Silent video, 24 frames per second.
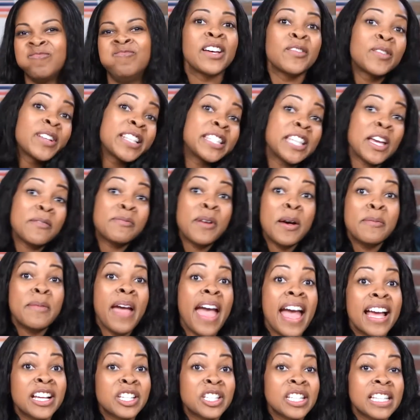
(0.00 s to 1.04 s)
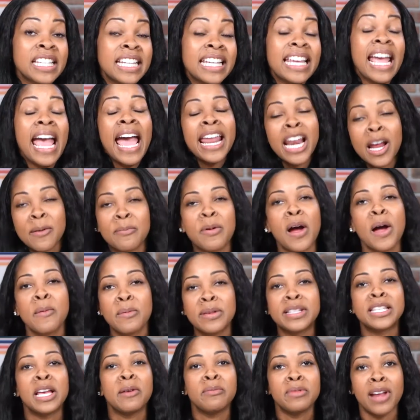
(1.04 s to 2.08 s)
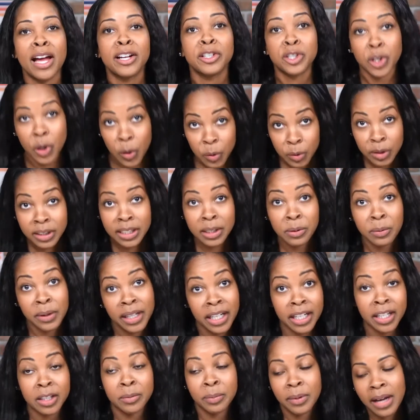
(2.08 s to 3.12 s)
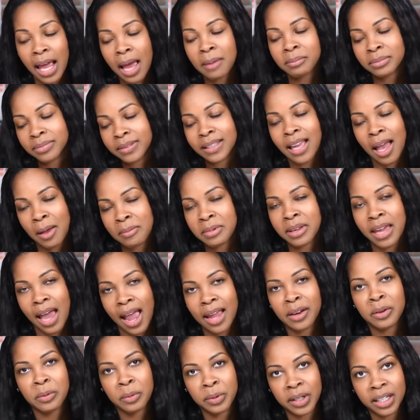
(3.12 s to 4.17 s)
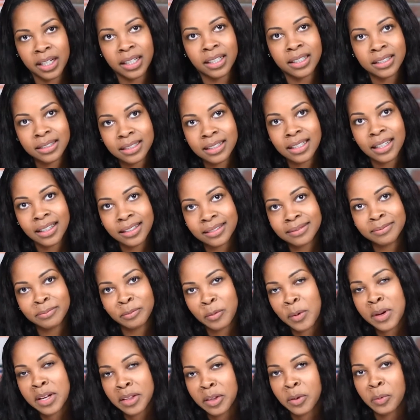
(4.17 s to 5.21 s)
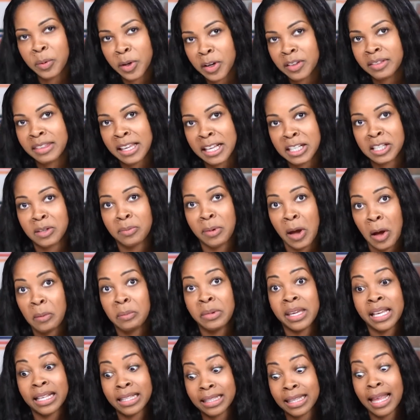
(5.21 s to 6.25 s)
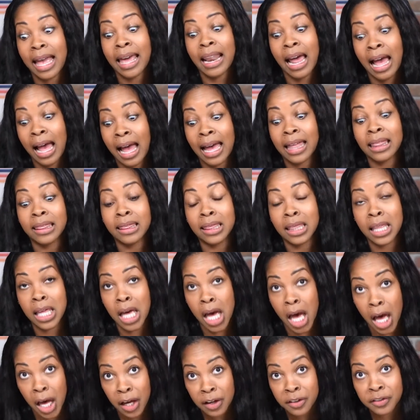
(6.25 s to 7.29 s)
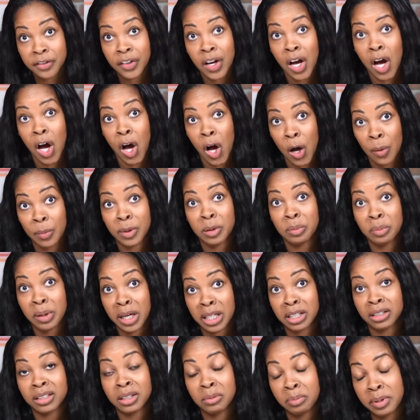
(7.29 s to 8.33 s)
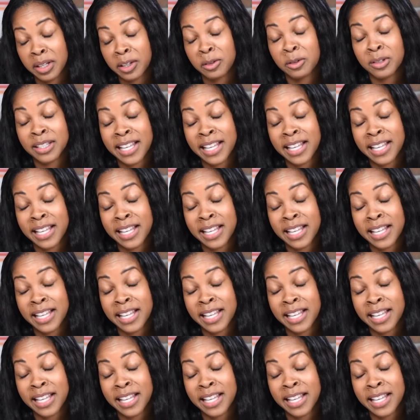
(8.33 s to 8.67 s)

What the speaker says: What's up, I'm Ashley, and I promise I'm not totally weird, but I'm kind of weird. One of the weird things about me is that I love almond butter and pickle